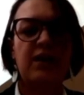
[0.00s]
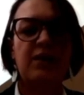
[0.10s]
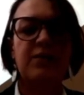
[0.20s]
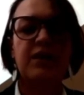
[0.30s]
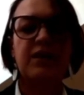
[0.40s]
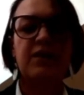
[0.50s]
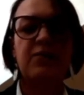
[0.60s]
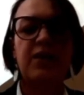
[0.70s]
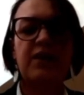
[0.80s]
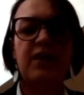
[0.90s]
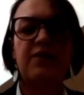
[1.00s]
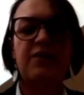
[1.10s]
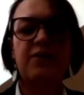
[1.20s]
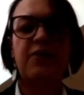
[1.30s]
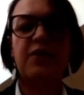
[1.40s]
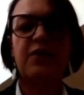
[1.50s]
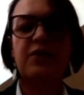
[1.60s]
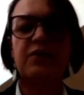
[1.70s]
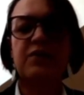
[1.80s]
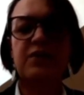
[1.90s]
High Commissioner, we are further
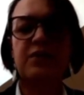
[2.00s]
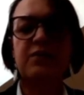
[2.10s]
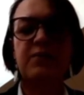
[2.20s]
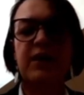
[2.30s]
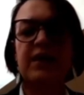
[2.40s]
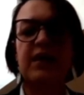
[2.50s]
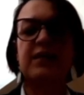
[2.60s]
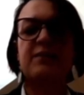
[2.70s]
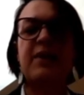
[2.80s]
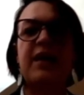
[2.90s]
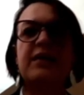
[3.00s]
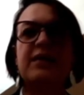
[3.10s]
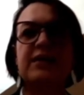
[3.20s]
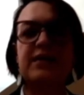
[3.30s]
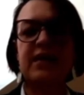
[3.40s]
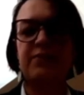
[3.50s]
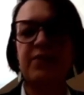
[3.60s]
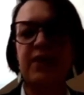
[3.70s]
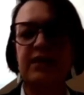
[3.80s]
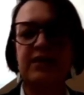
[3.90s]
concerned by the expanding
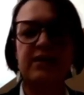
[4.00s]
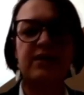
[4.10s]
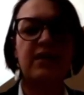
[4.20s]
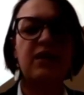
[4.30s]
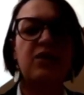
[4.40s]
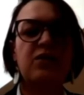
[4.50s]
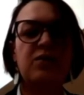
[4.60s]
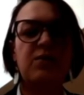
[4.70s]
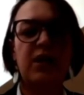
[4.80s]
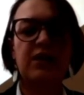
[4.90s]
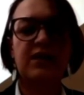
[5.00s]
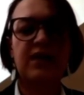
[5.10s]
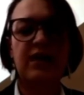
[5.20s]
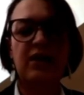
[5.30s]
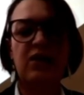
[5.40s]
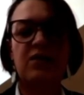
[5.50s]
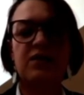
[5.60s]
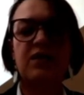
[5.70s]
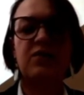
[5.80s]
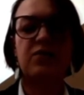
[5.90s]
state practice to monitor and
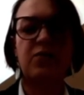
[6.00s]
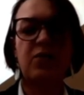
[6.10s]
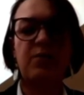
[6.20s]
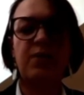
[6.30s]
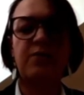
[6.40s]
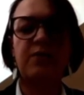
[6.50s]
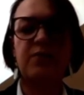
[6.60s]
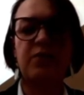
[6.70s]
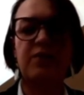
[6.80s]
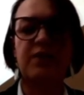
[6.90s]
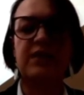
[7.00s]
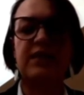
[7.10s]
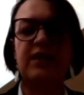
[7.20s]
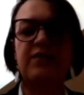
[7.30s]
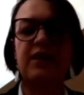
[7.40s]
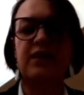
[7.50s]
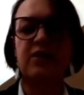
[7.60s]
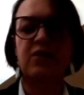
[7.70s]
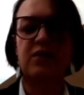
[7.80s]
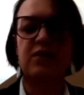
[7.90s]
closely control people's movements, even
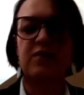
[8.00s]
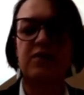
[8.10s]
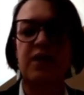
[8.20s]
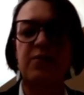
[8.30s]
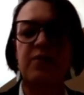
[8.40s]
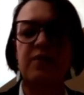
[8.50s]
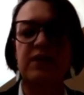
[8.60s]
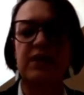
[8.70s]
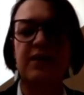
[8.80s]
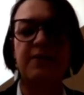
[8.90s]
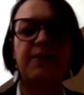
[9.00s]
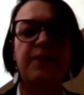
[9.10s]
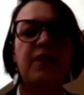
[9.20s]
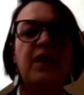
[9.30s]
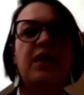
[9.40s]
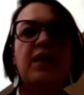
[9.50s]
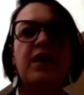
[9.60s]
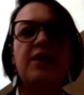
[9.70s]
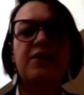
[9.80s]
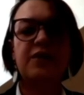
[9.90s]
at the cost of their privacy.
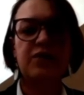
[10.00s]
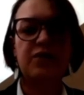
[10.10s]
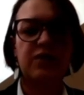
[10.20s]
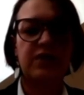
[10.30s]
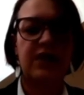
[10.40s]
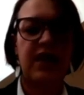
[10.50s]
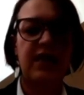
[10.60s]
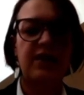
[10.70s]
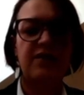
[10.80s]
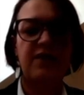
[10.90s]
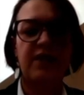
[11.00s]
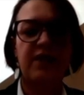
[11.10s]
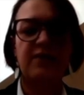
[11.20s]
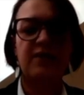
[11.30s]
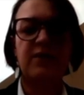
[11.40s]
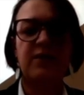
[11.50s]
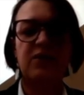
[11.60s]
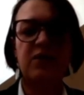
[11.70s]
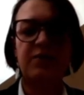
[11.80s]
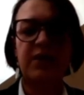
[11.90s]
Efforts to contain the virus
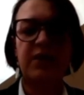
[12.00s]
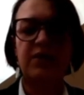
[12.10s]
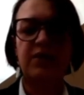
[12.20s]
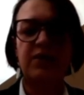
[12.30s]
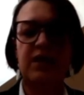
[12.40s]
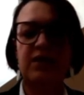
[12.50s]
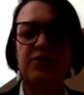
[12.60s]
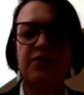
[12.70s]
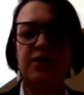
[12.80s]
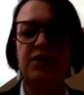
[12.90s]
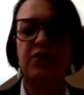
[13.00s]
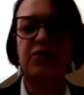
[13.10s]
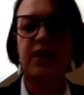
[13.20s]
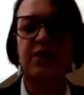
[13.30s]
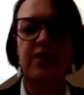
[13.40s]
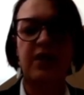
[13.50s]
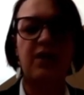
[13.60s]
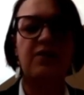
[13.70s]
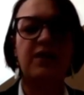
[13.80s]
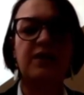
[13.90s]
must not be used to usher in a new
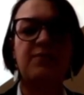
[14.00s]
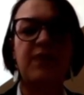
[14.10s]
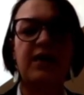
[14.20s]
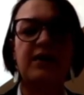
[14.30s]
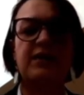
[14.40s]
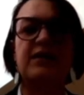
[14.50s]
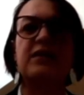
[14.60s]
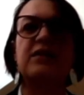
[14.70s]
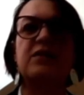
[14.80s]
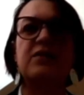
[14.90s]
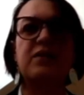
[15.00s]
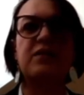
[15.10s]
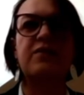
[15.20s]
era of expanded digital